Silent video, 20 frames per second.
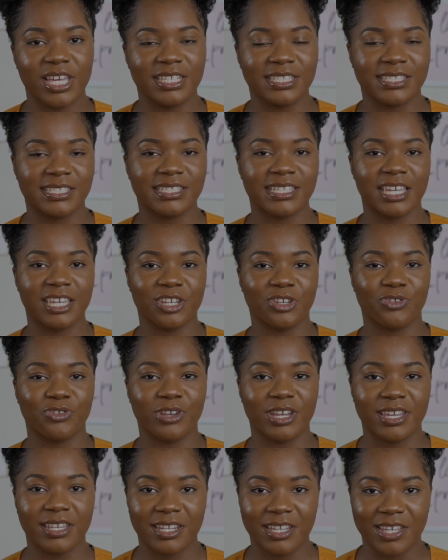and stay
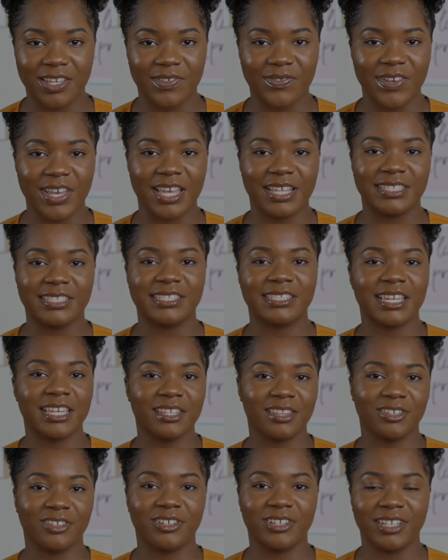creative and
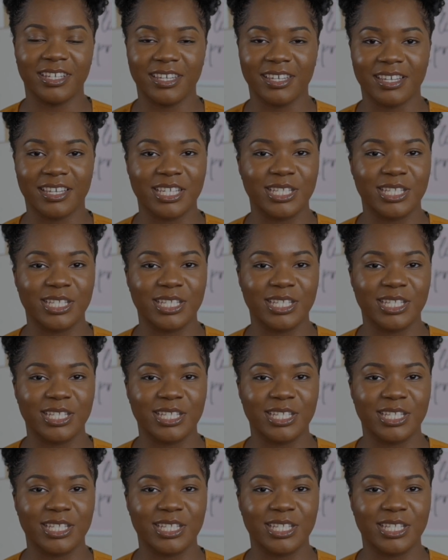stay learning,